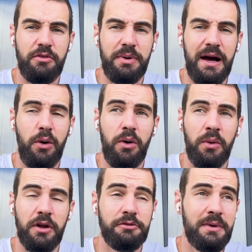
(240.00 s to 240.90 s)
for power,
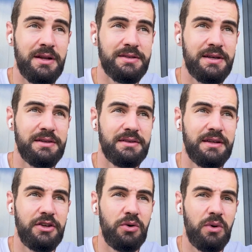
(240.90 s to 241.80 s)
when I was meditating today,
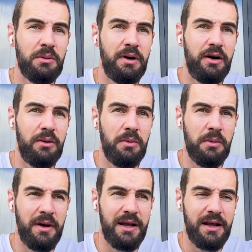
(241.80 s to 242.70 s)
you know, one of my one
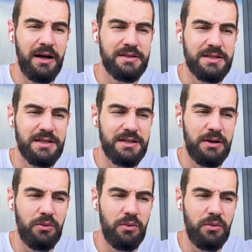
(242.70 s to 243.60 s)
of my I said
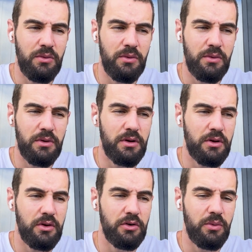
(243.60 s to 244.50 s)
like,
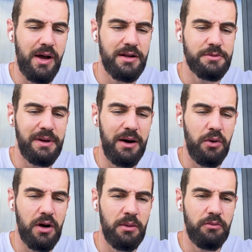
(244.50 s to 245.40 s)
God, where does
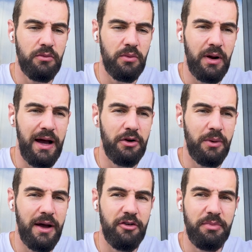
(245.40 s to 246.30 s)
power come? How do
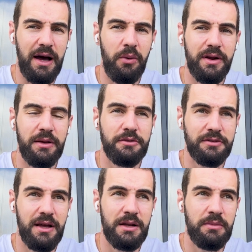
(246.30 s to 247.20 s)
I have power? And He was
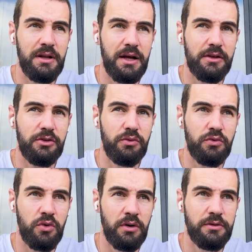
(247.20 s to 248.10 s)
telling me like,
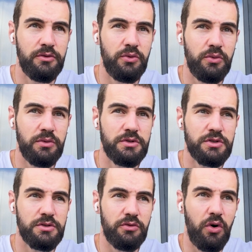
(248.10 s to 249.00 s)
you've got to
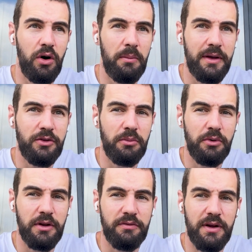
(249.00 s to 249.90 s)
you've got to make your
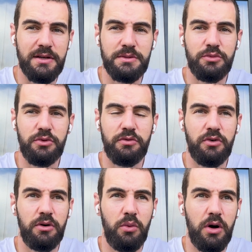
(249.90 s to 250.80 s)
body flexible. You've
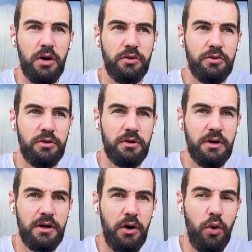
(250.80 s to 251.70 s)
got to work on your
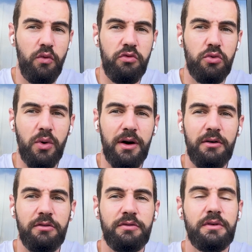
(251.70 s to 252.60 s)
overall health.